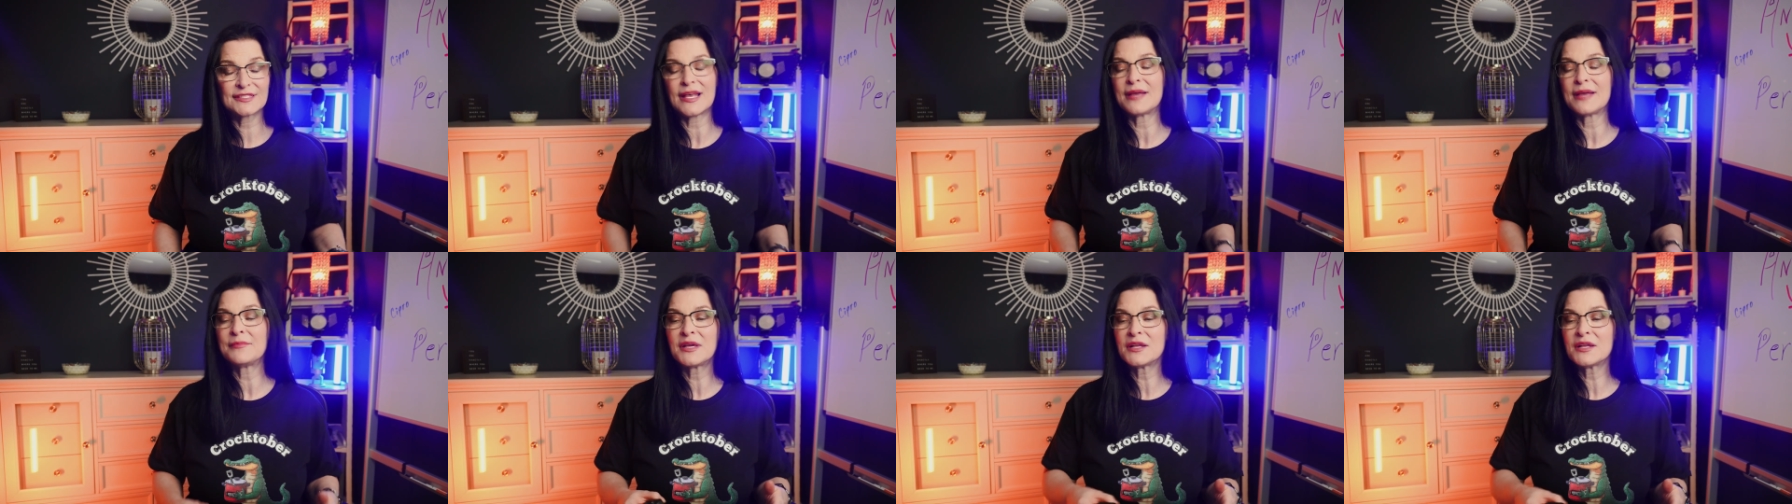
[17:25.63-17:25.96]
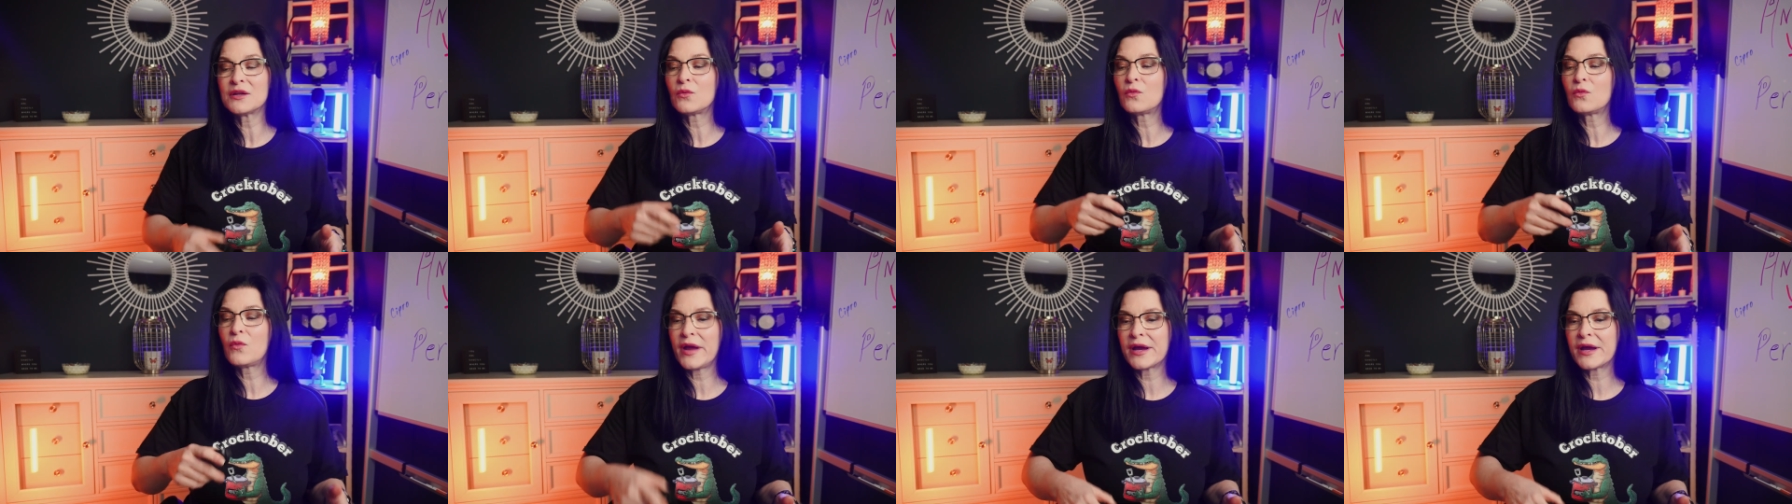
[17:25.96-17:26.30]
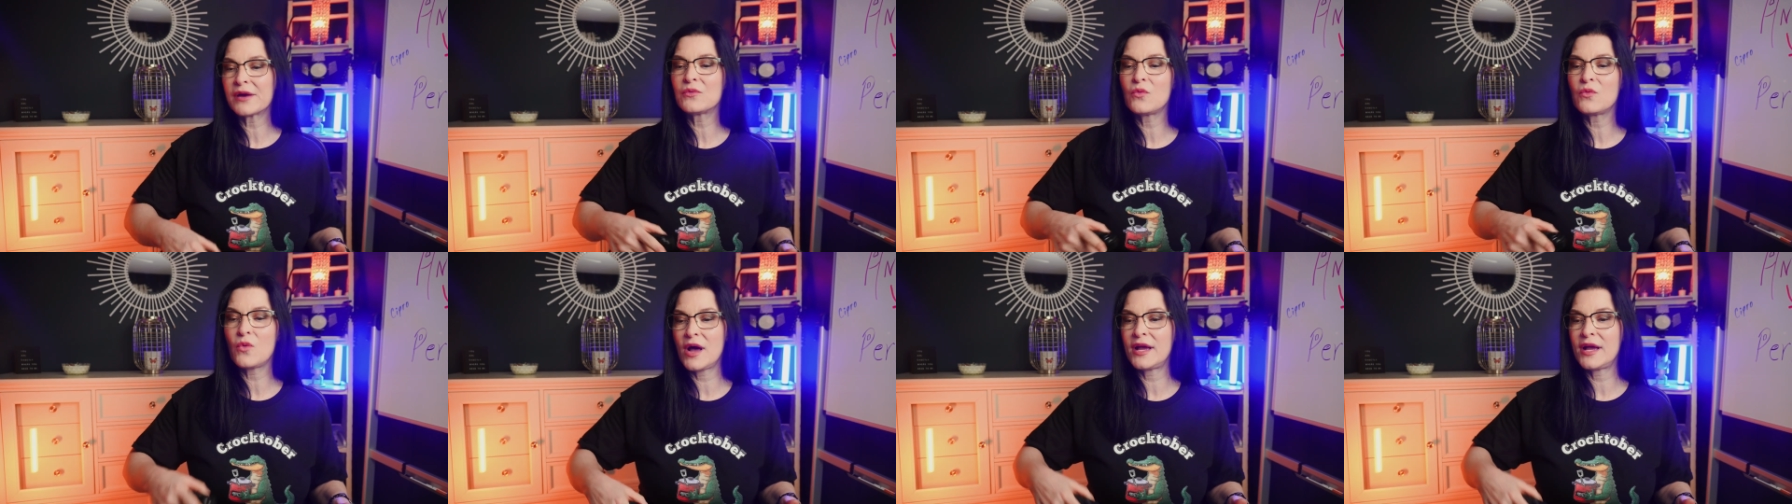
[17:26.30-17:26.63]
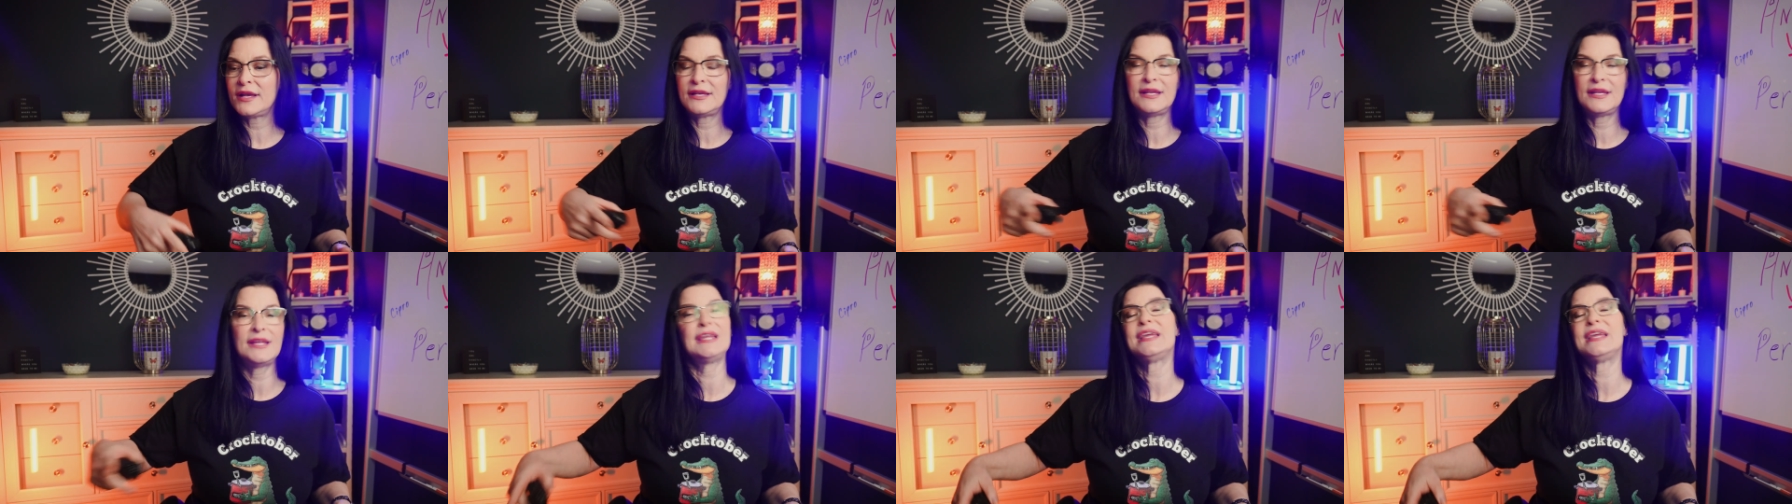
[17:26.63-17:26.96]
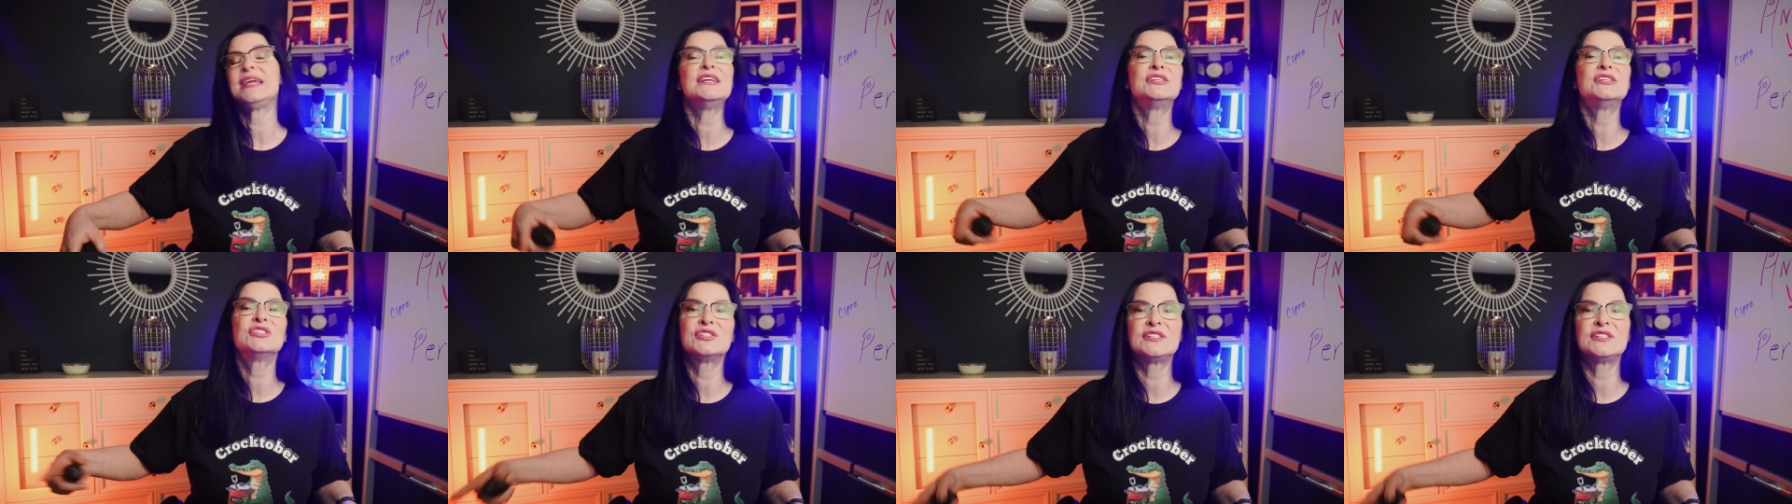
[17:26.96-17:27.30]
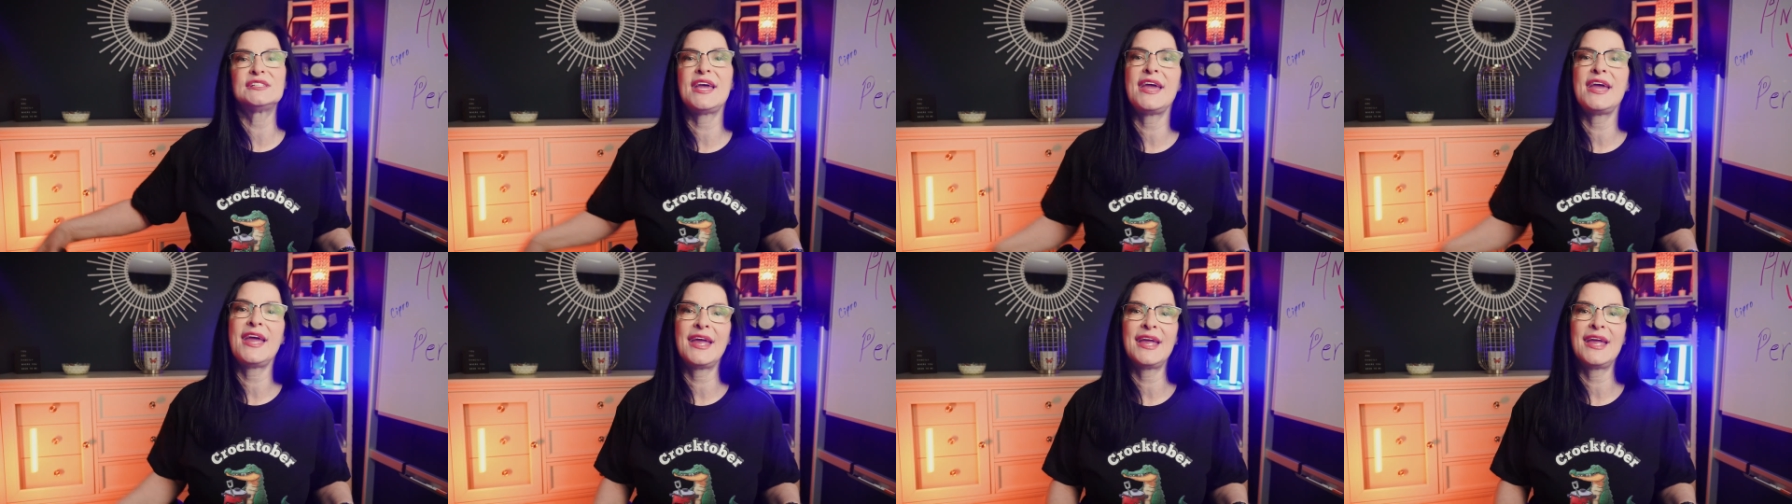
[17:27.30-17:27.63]
I'm going to wear one each
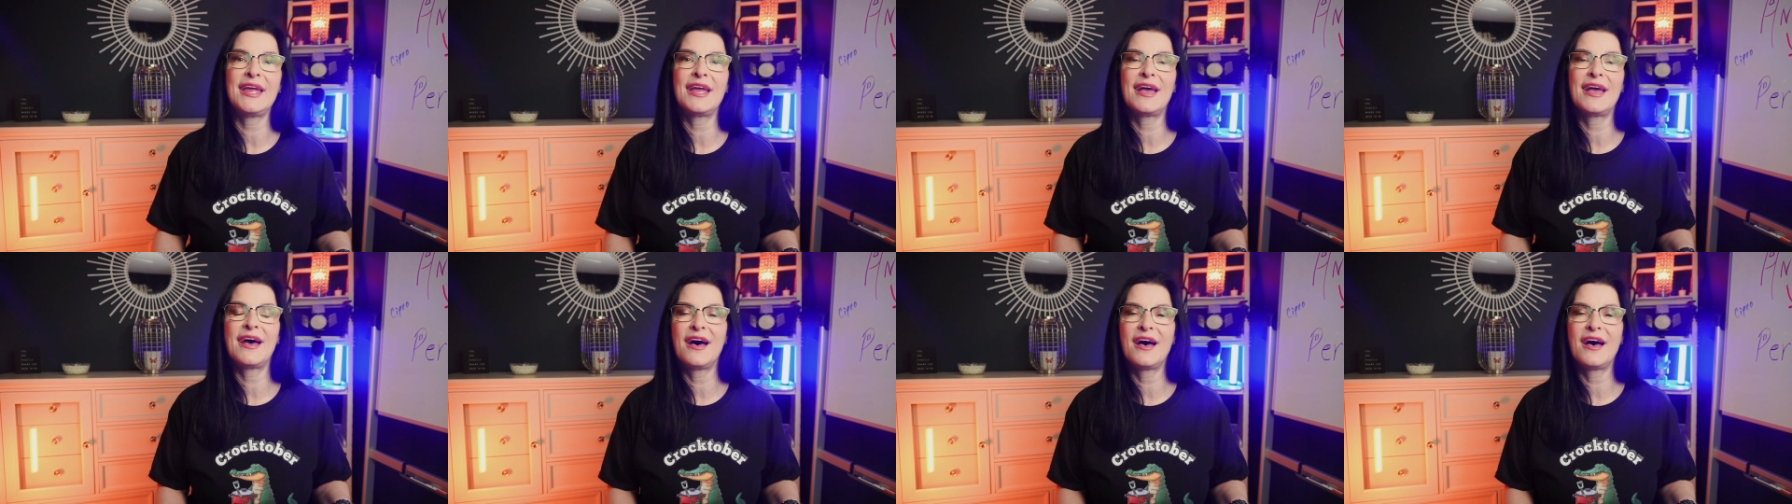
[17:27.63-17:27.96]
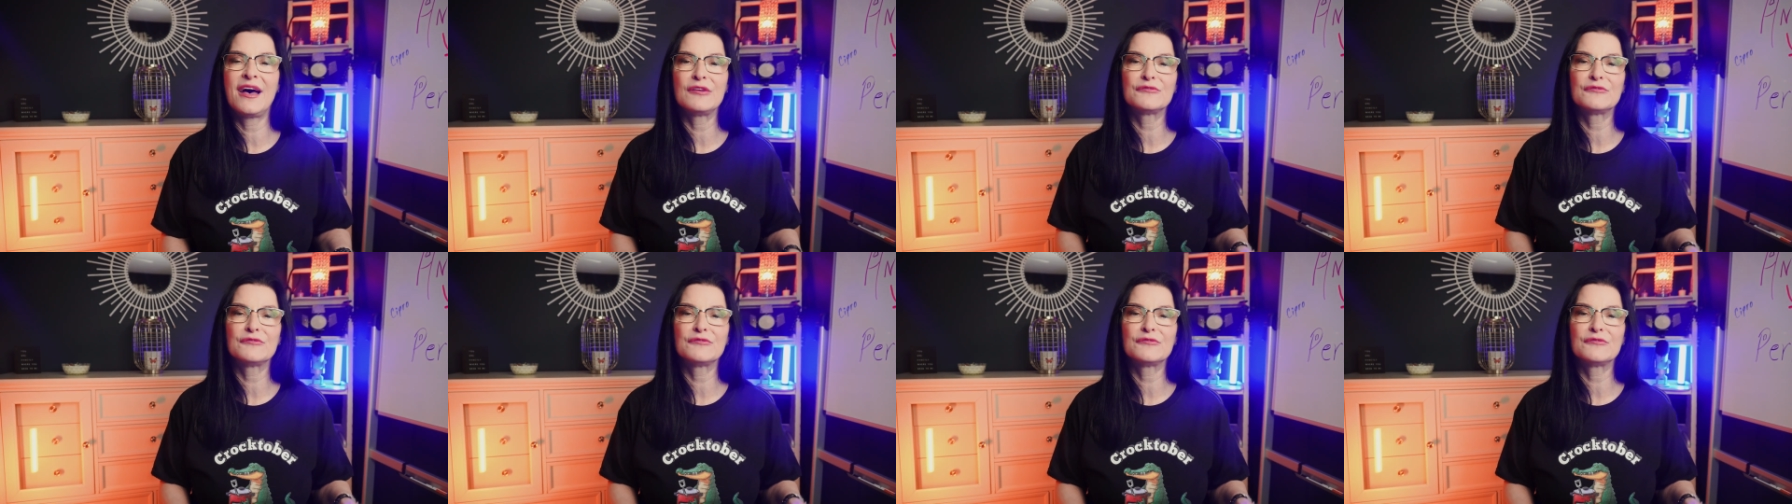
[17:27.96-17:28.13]
day uh,